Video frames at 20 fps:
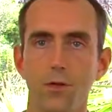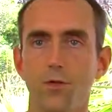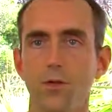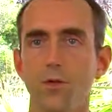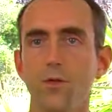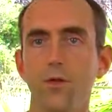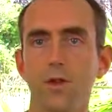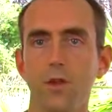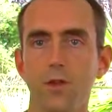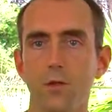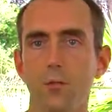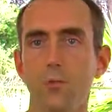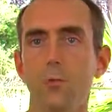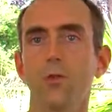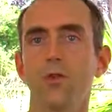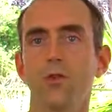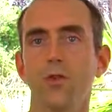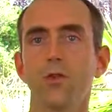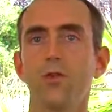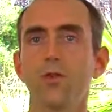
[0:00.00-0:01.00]
The truth is there are
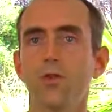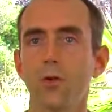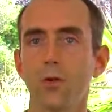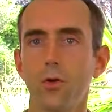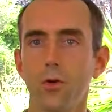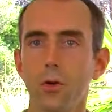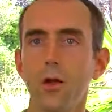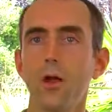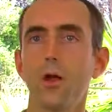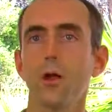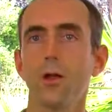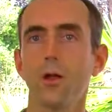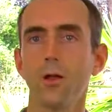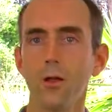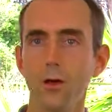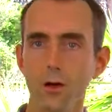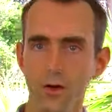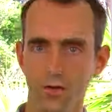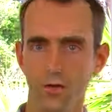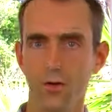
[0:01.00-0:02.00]
also certain
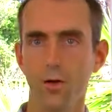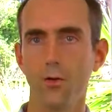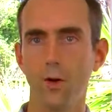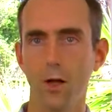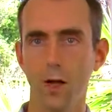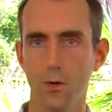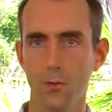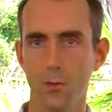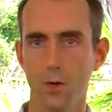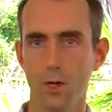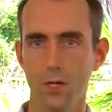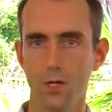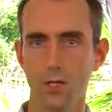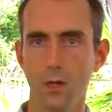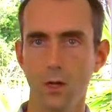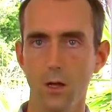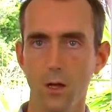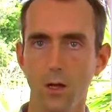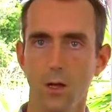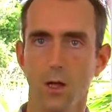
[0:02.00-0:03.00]
lifestyle elements,
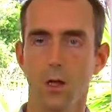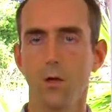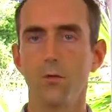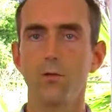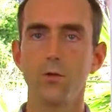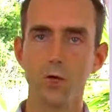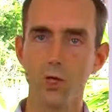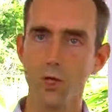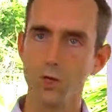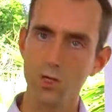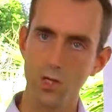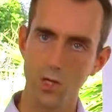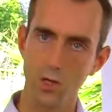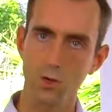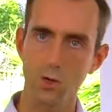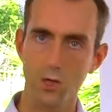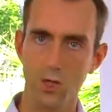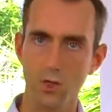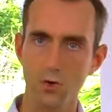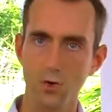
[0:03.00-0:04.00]
like reducing
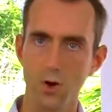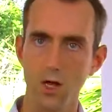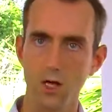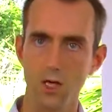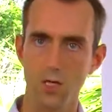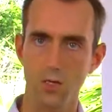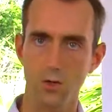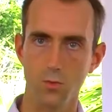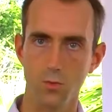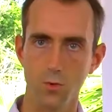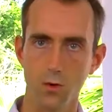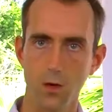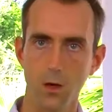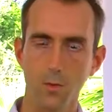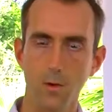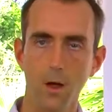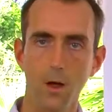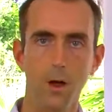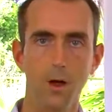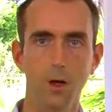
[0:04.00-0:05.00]
your stress, right?
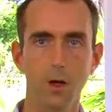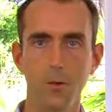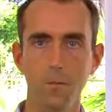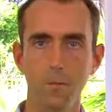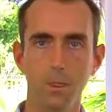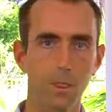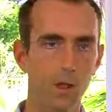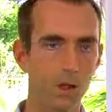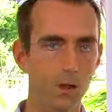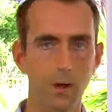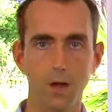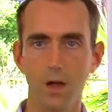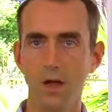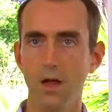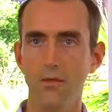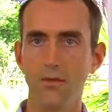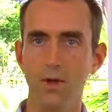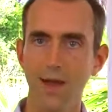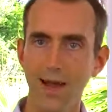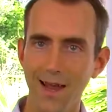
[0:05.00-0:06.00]
Like
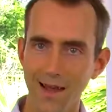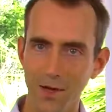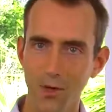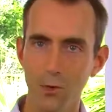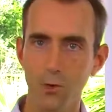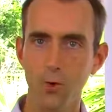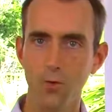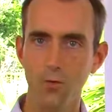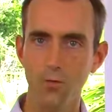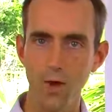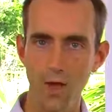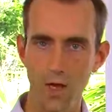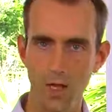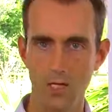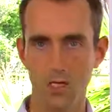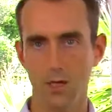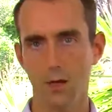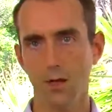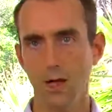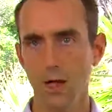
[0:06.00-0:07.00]
having adequate
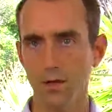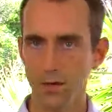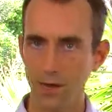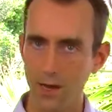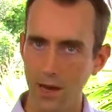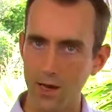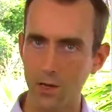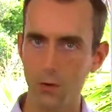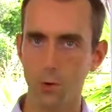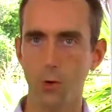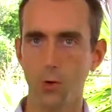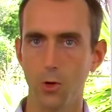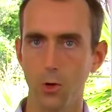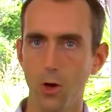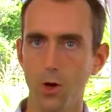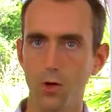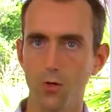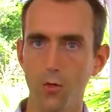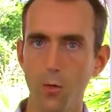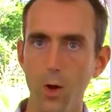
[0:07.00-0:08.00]
rest, like having adequate
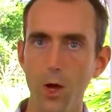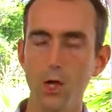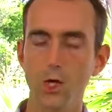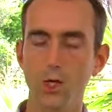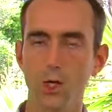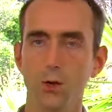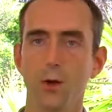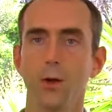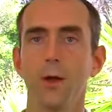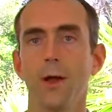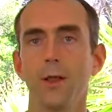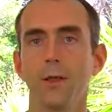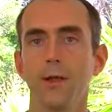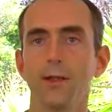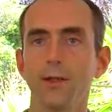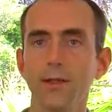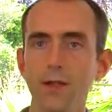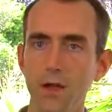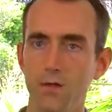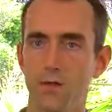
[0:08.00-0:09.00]
hydration,
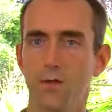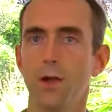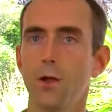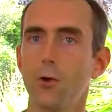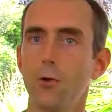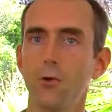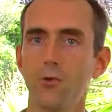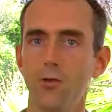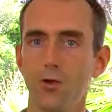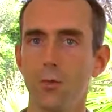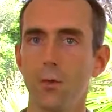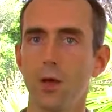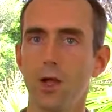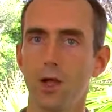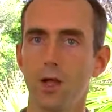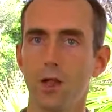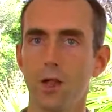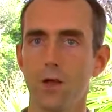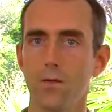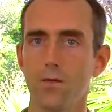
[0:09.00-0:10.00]
that definitely also
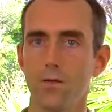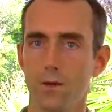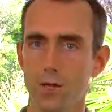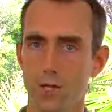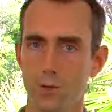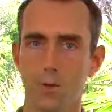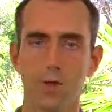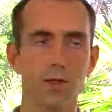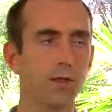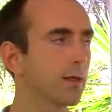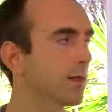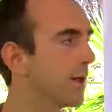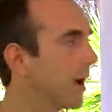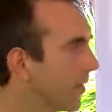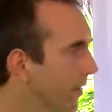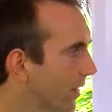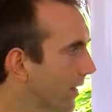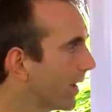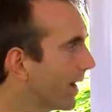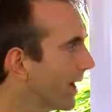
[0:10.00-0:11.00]
make a difference. But
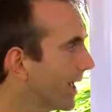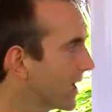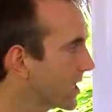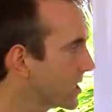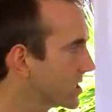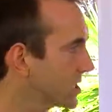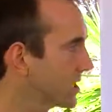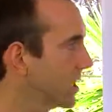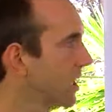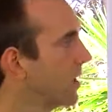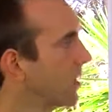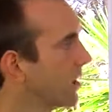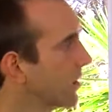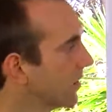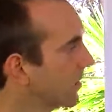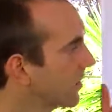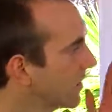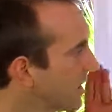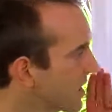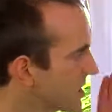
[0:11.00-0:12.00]
nonetheless,
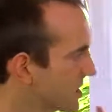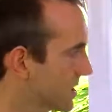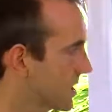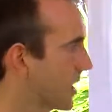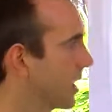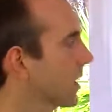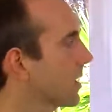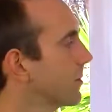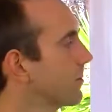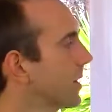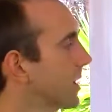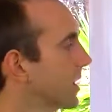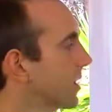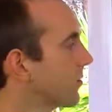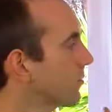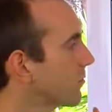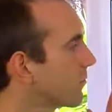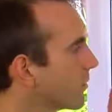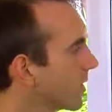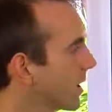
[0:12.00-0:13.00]
this can make
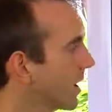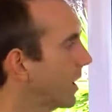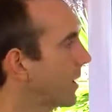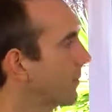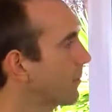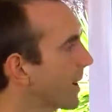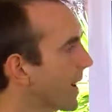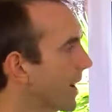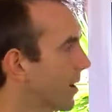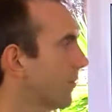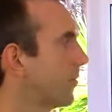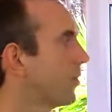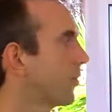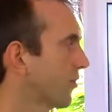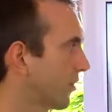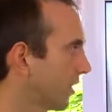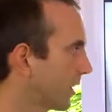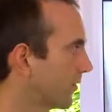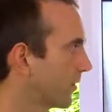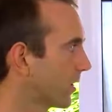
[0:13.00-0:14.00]
a really powerful,
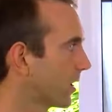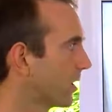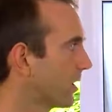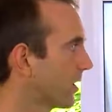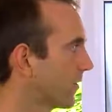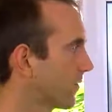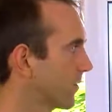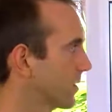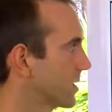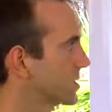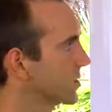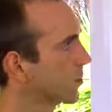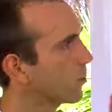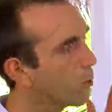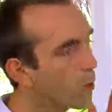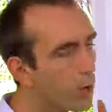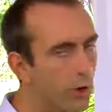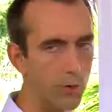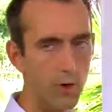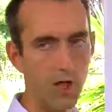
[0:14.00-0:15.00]
significant difference. So
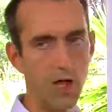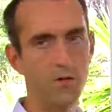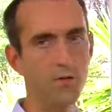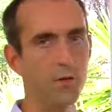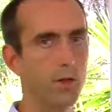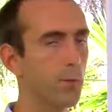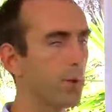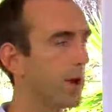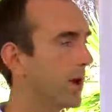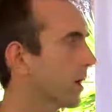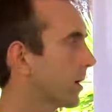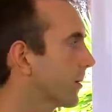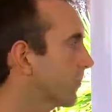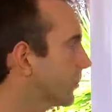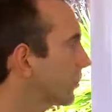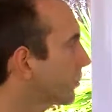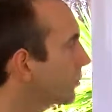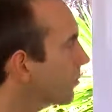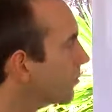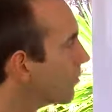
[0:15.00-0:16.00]
what do we have in the pack?
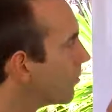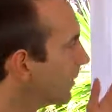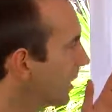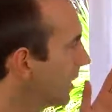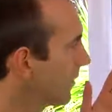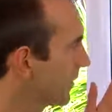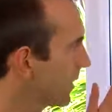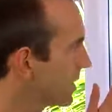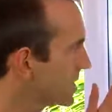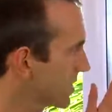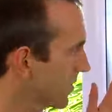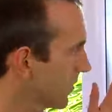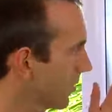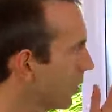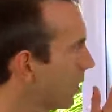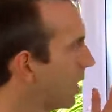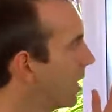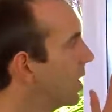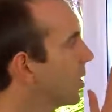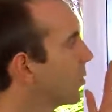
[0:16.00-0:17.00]
First of
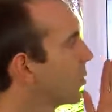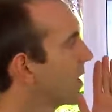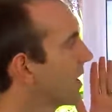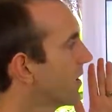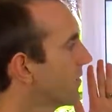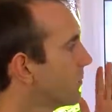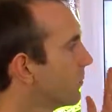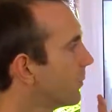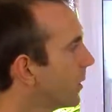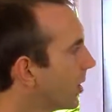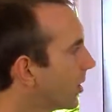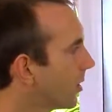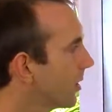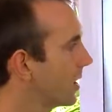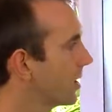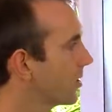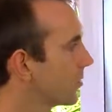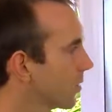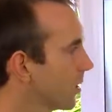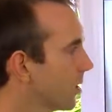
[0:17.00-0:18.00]
all, we have
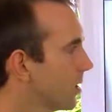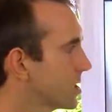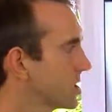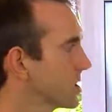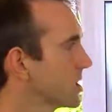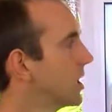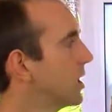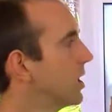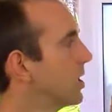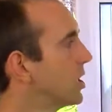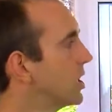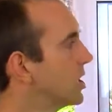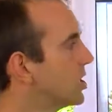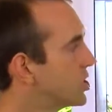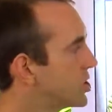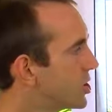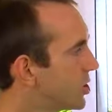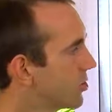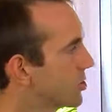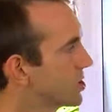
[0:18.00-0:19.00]
Barley Grass
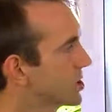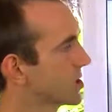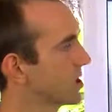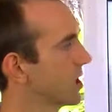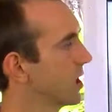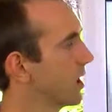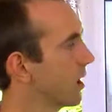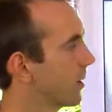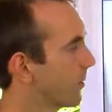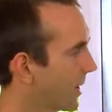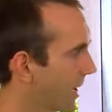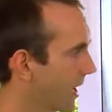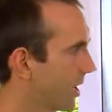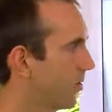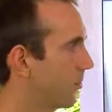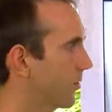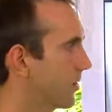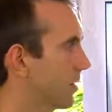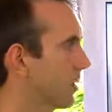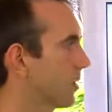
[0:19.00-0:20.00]
Juice
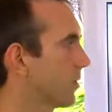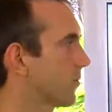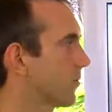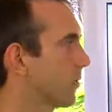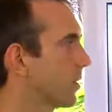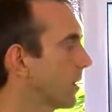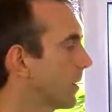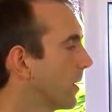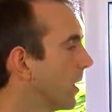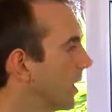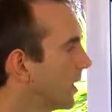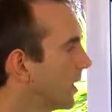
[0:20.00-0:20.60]
Powder, right?